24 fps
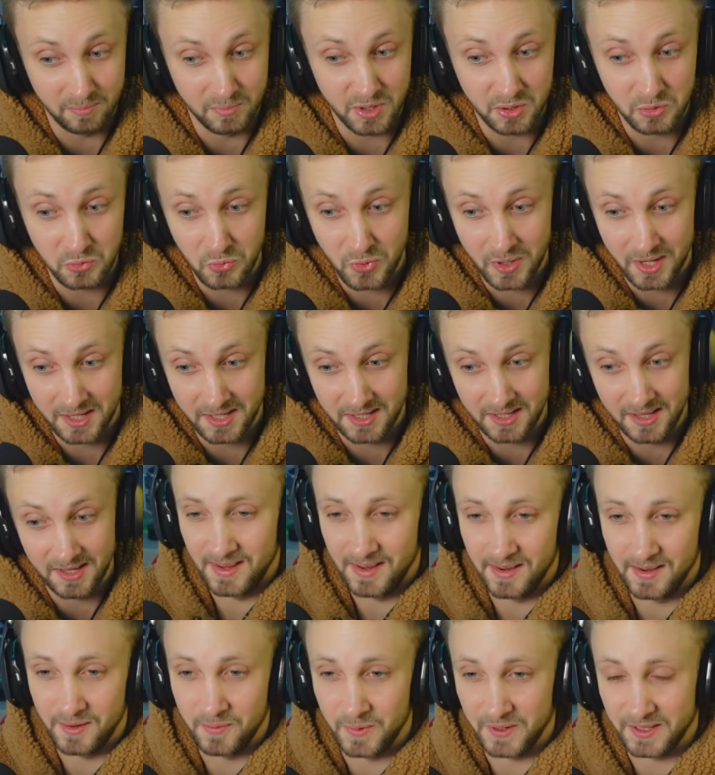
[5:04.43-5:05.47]
Be ready.
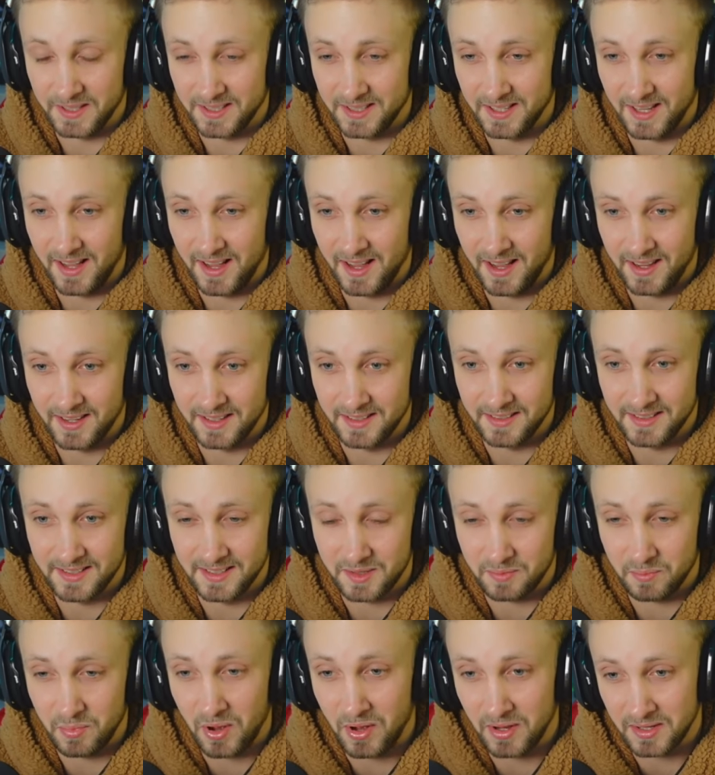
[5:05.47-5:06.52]
Oh my God, this
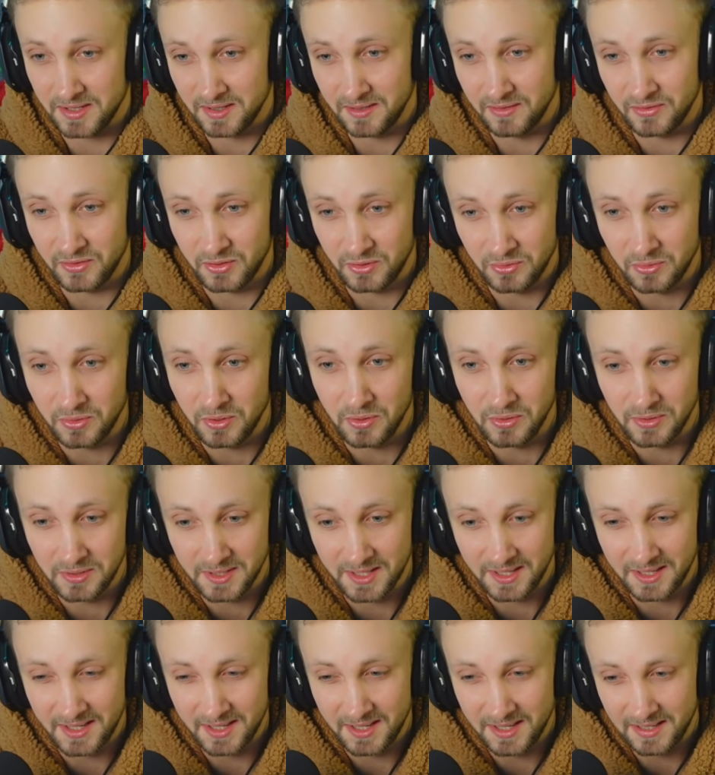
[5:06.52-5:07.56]
positive Zuko is
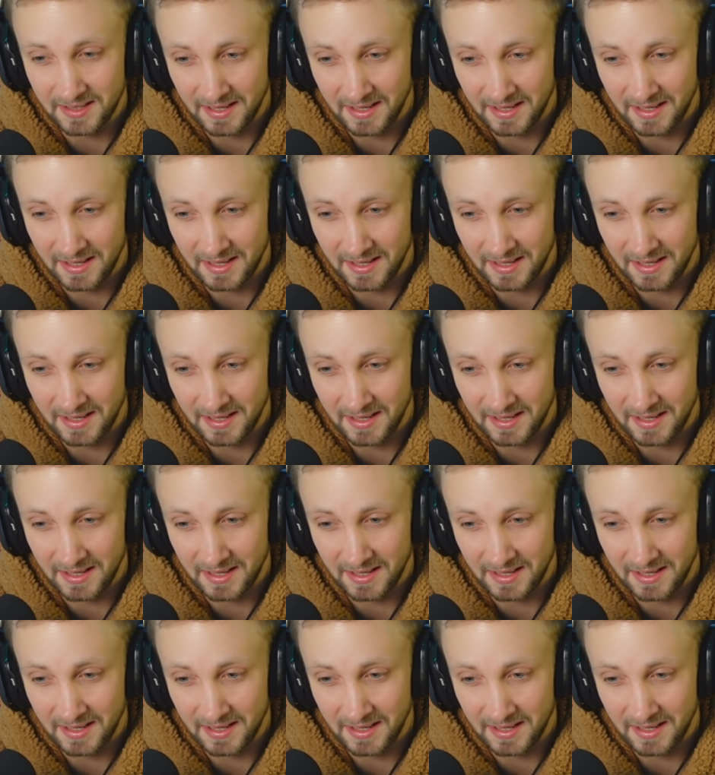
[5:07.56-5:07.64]
gonna eat